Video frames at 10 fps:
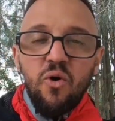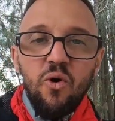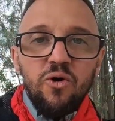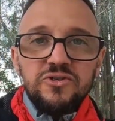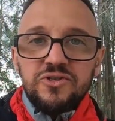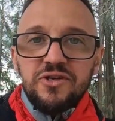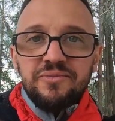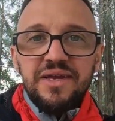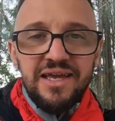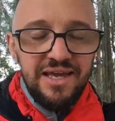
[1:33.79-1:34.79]
awesome.
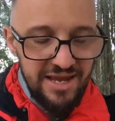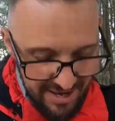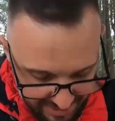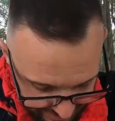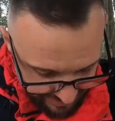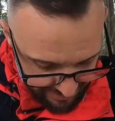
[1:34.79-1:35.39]
It